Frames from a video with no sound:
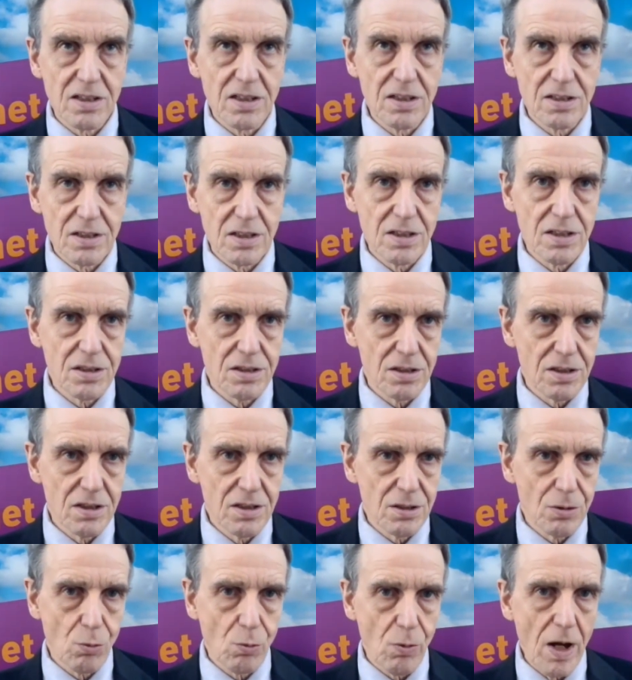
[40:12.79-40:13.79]
as, as,
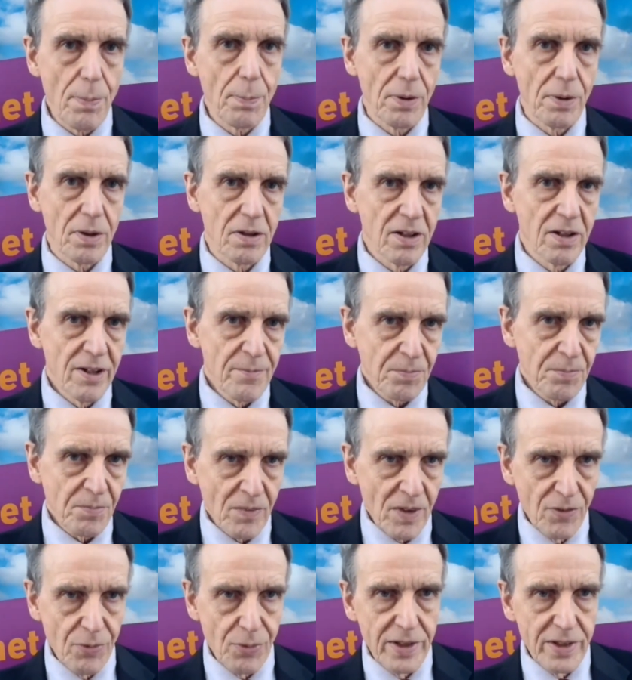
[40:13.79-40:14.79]
as a weapon
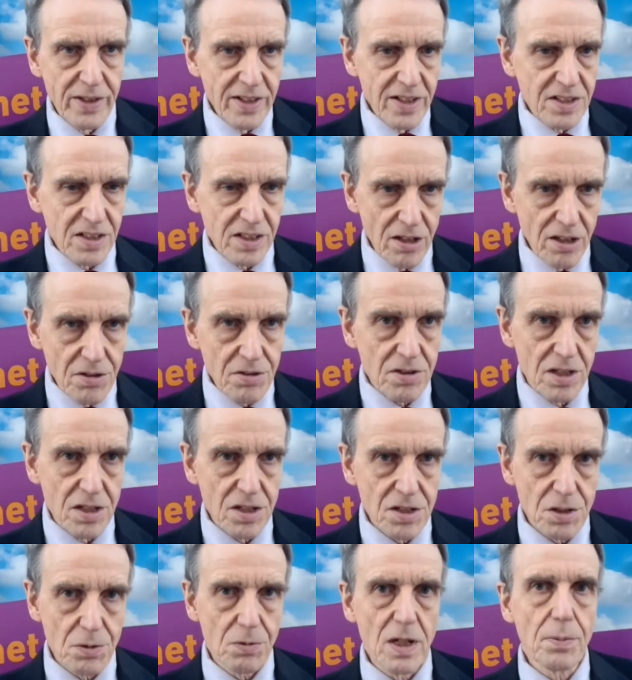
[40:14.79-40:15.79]
if we need to use it
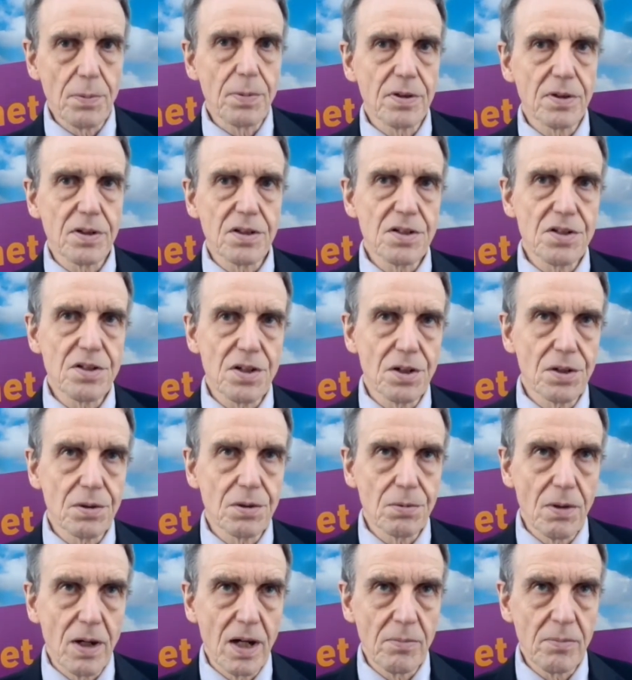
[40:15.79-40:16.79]
as a weapon
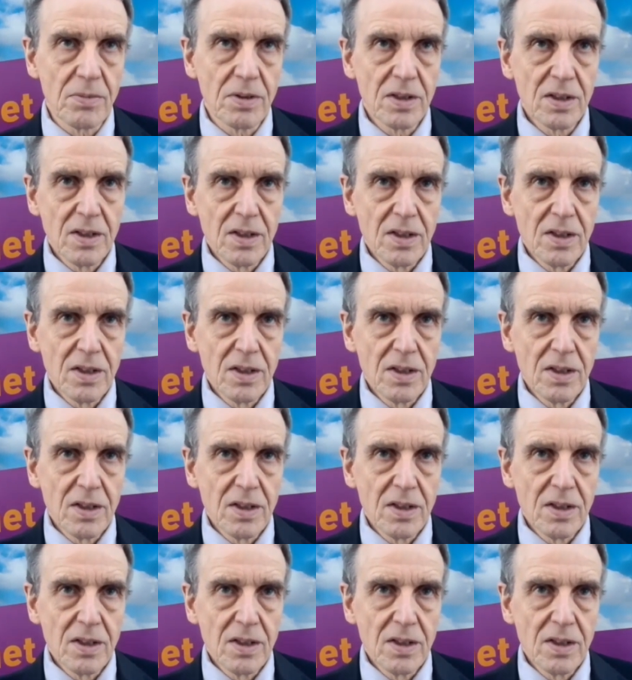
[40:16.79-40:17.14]
to, um,